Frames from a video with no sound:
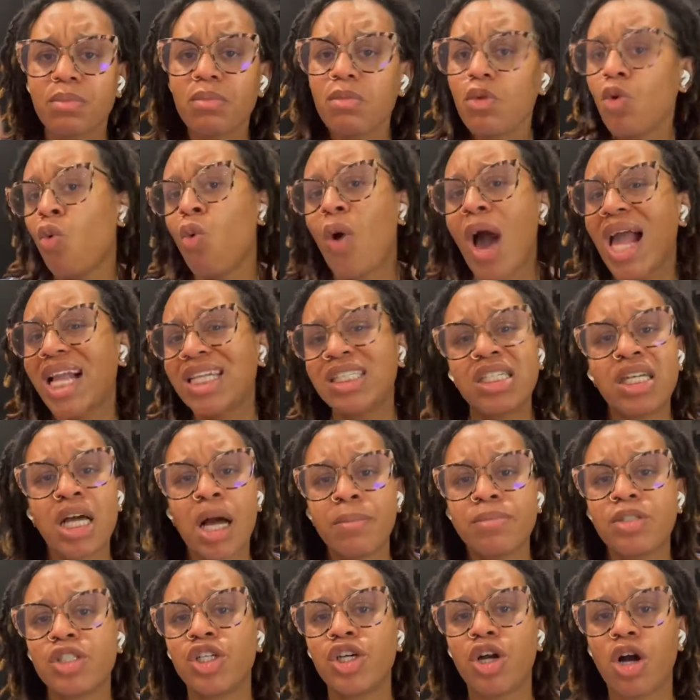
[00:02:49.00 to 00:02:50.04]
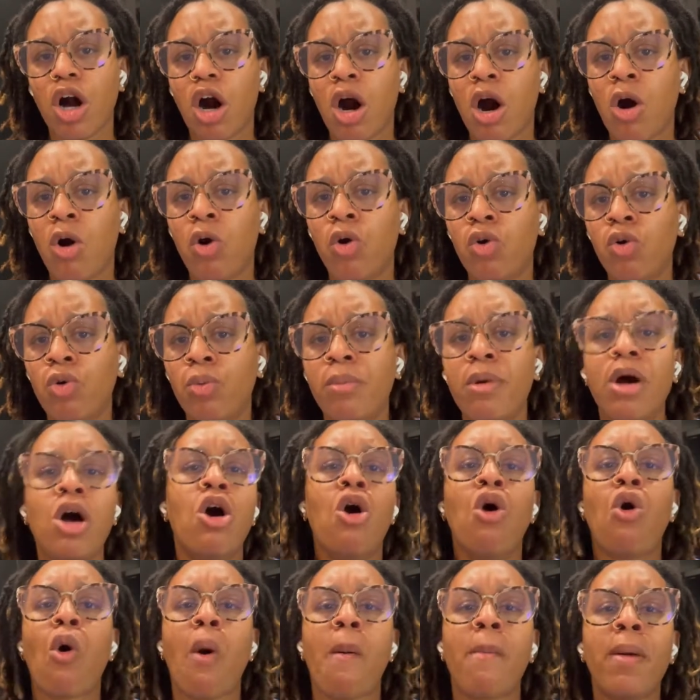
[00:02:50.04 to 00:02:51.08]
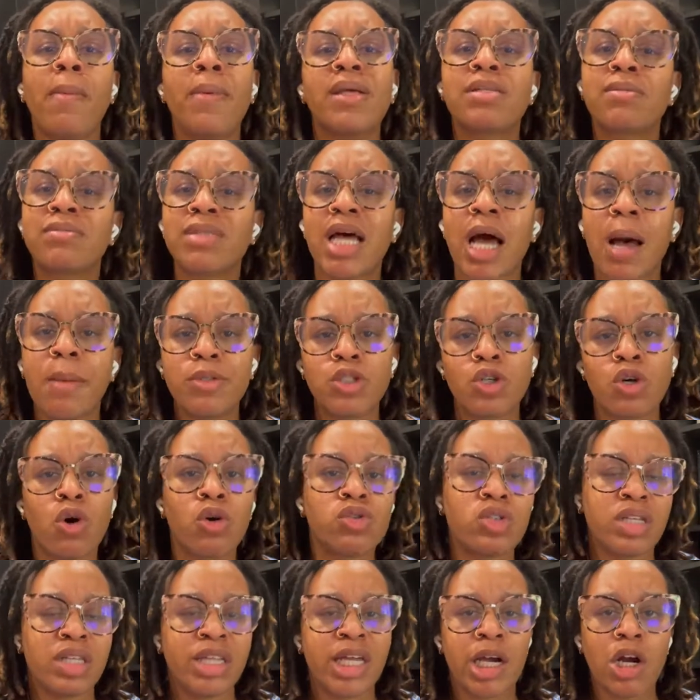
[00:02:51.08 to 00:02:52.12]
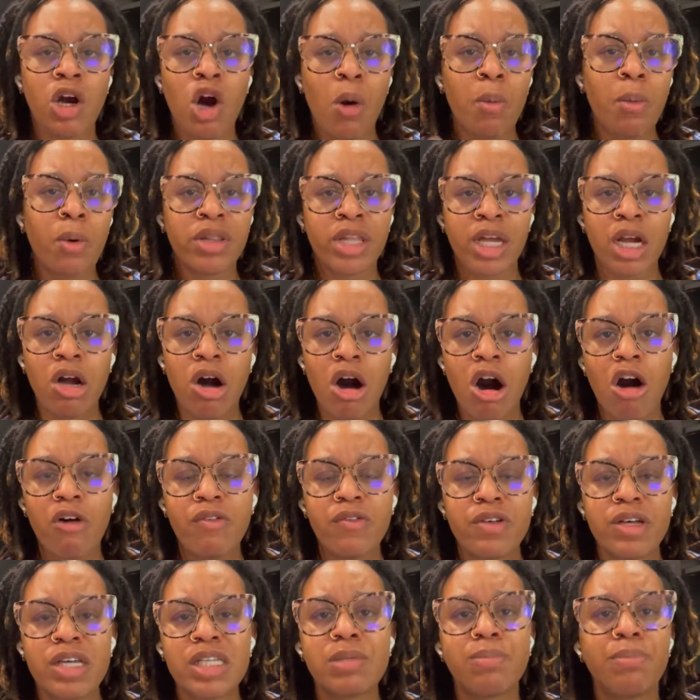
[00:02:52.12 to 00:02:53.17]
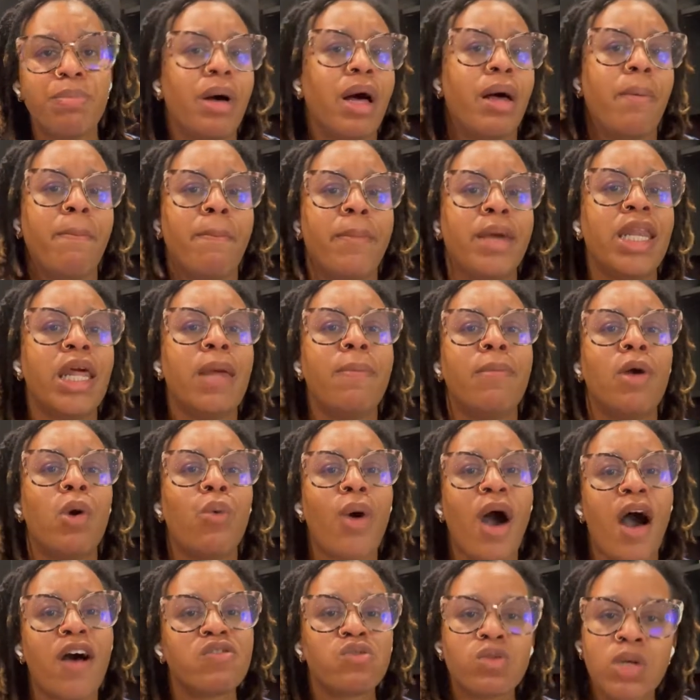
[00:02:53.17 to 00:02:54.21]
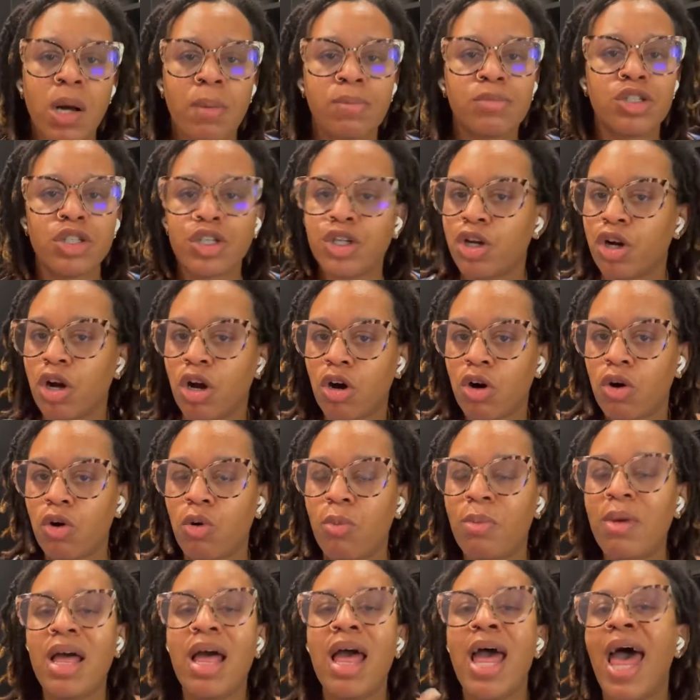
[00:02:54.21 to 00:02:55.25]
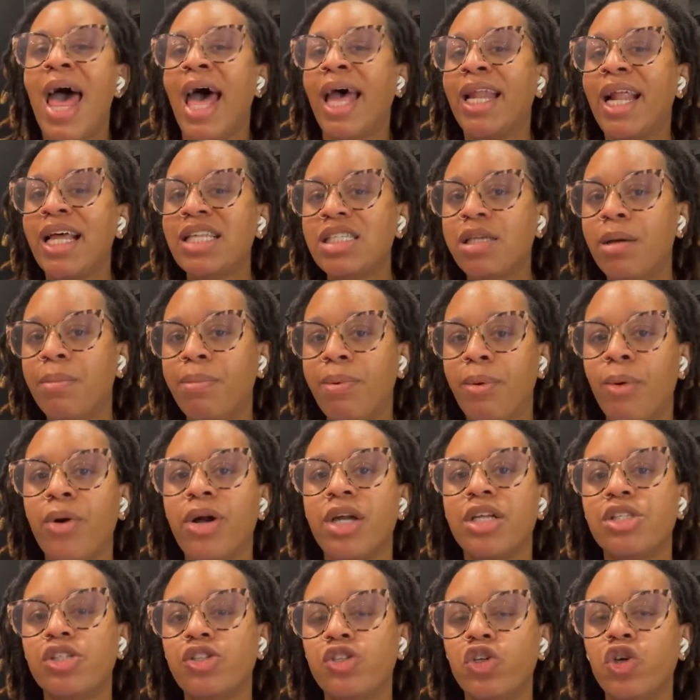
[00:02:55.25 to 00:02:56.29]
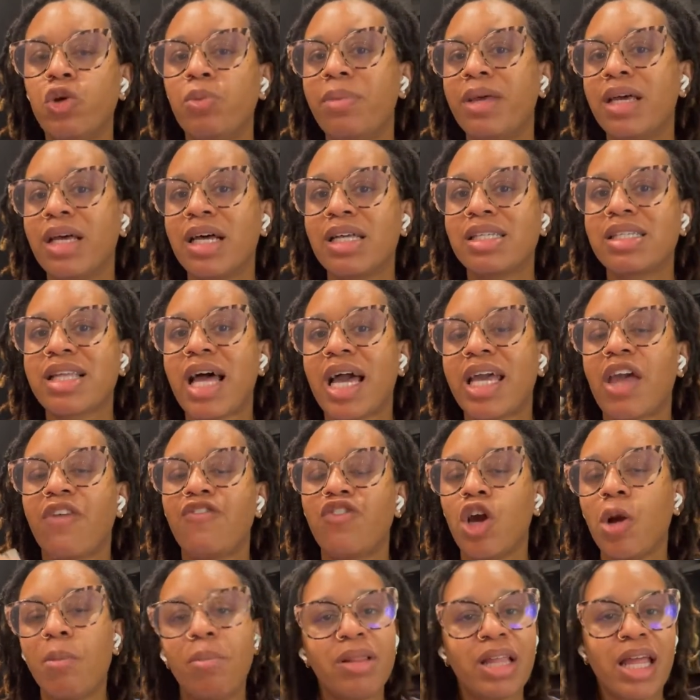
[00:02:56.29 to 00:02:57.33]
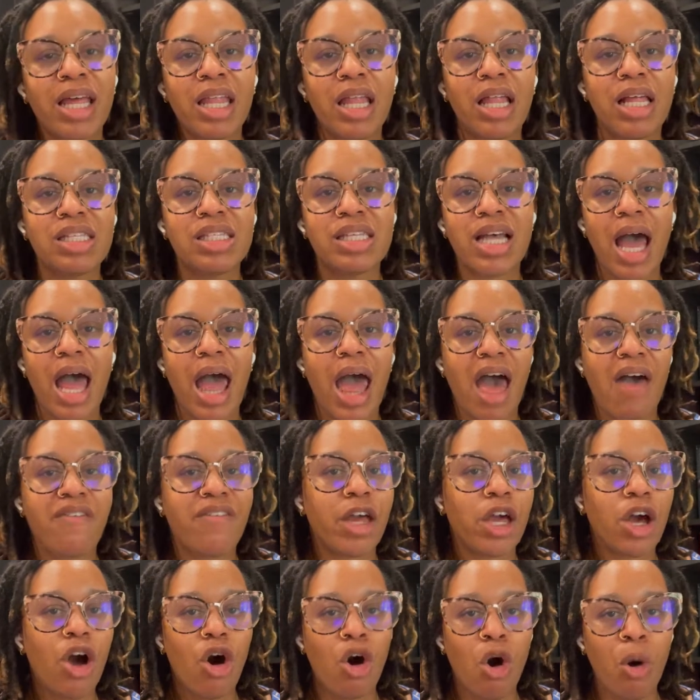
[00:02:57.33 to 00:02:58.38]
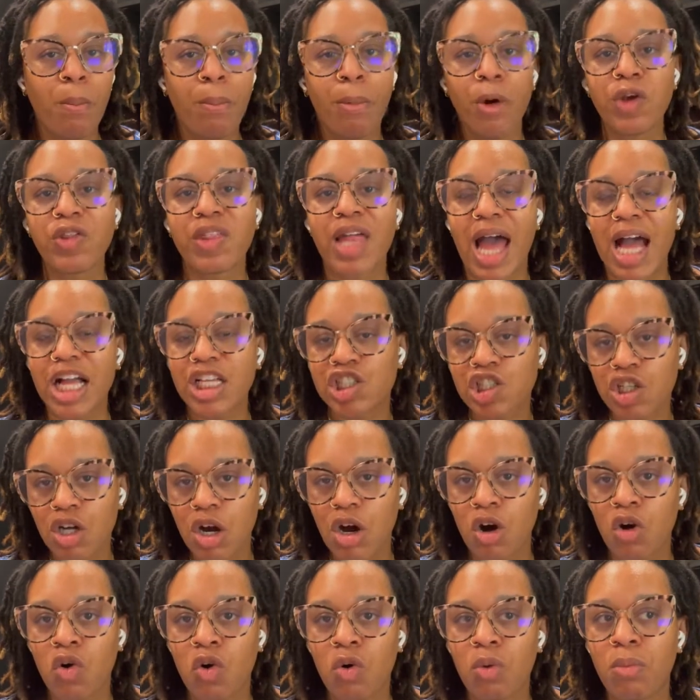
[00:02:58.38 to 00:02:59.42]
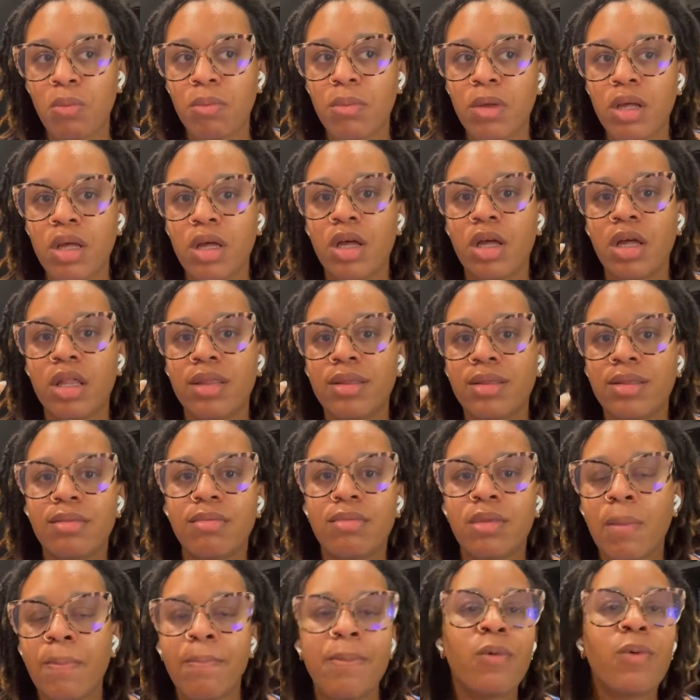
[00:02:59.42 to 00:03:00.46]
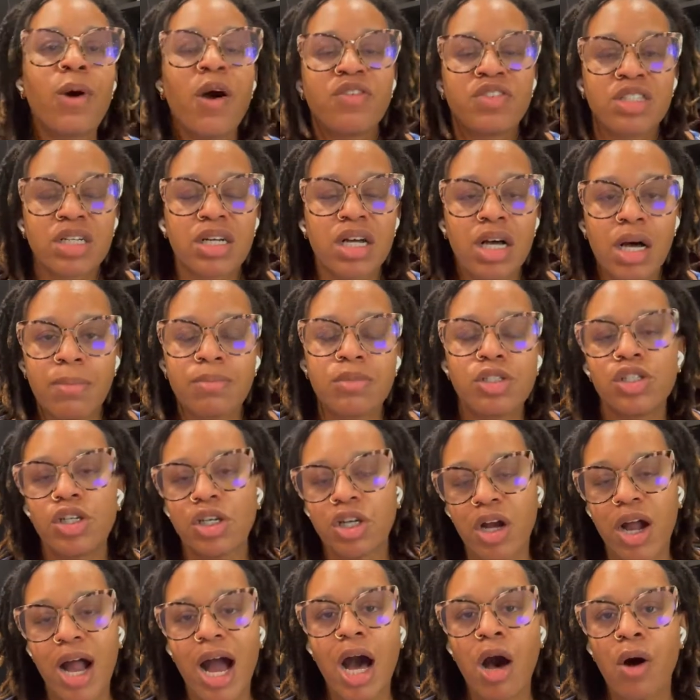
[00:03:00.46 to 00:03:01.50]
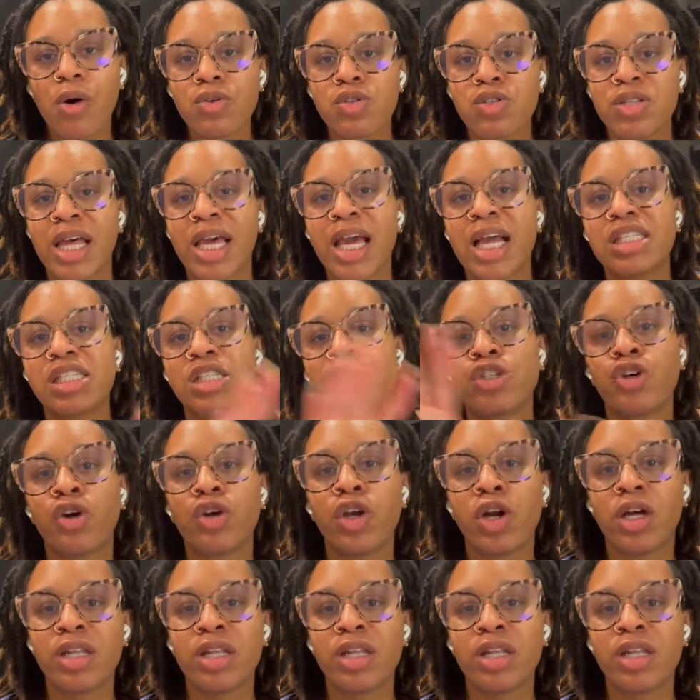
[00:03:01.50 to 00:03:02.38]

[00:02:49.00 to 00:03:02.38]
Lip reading: will actually come to your home, or maybe sometimes you'll go to their home or their office, but many midwives will come to your home. And that's important too, because like if you're planning to have a home birth at your home, the midwife should come to your house so they get to know your